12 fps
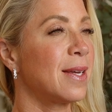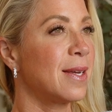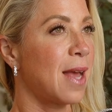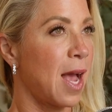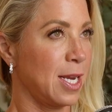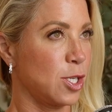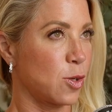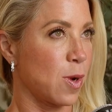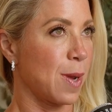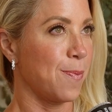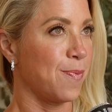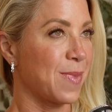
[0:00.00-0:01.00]
ice
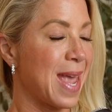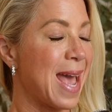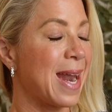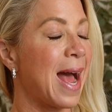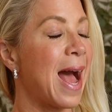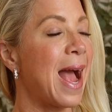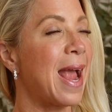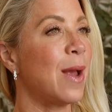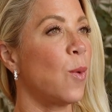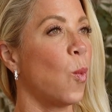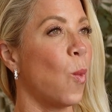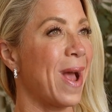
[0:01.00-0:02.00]
cream and I
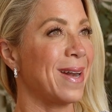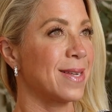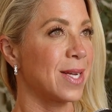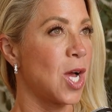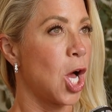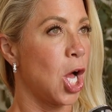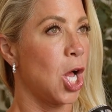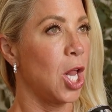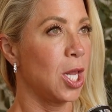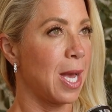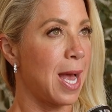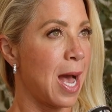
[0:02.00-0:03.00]
went
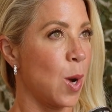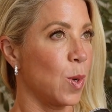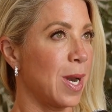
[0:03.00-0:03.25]
all out.